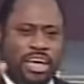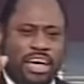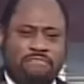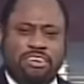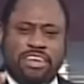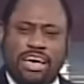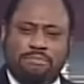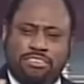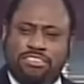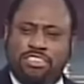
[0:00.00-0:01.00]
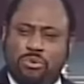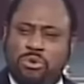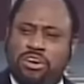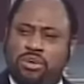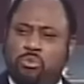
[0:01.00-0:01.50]
Every time you see the
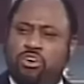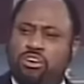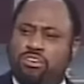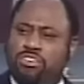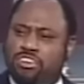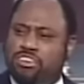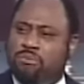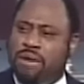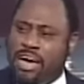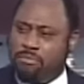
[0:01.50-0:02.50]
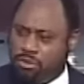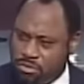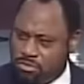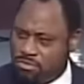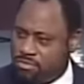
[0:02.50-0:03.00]
word world in your
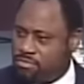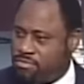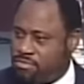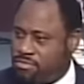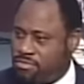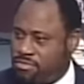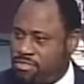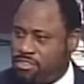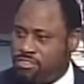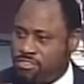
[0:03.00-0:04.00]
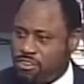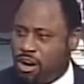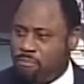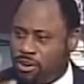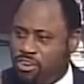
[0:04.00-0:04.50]
Bible,
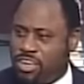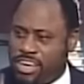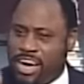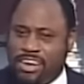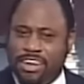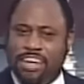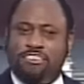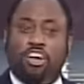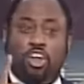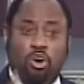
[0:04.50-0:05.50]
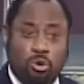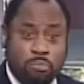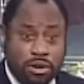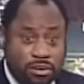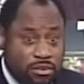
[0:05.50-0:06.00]
stop looking at it as a globe.